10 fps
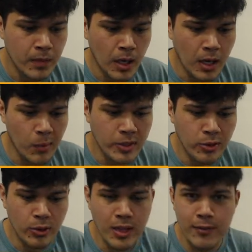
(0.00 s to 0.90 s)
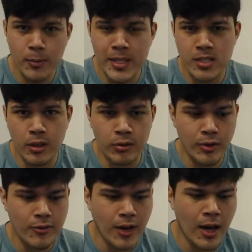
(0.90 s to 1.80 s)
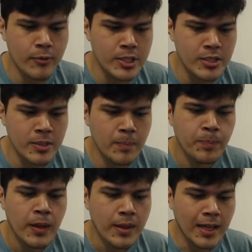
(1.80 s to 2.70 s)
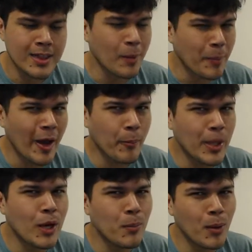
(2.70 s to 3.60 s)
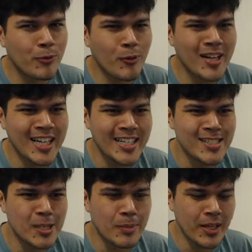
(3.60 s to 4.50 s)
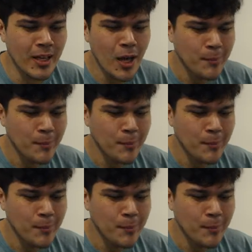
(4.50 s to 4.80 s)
1 growth level makes it a 3/5, which is like the bare minimum for what it needs to be,